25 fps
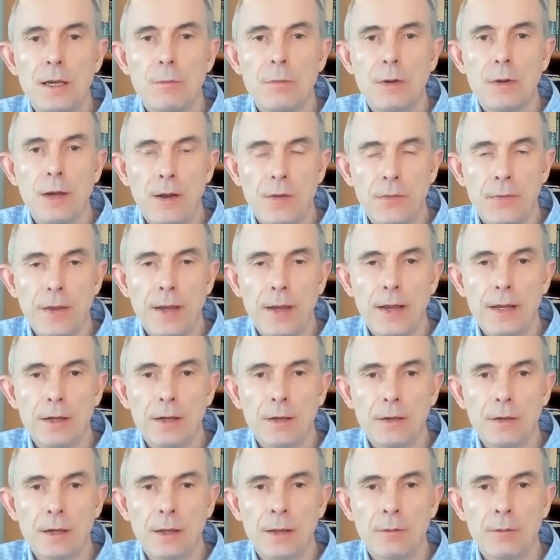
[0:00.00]
about that
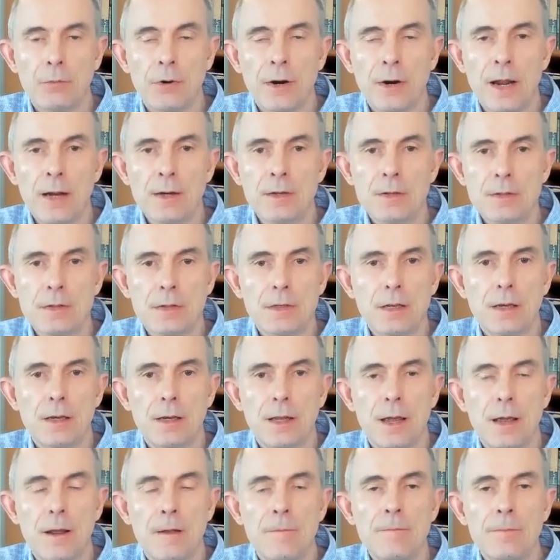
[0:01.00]
and practicing
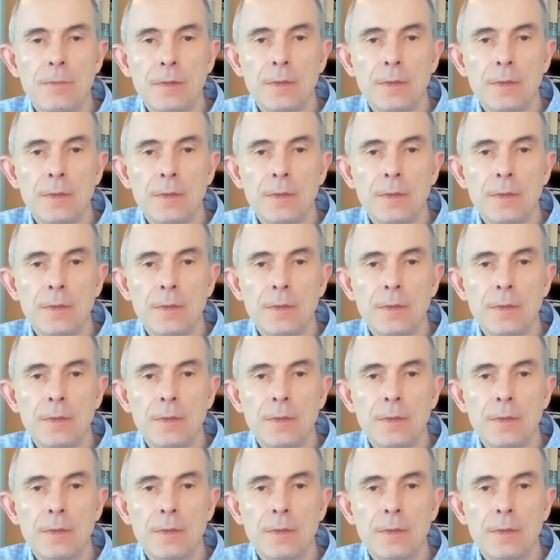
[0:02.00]
that.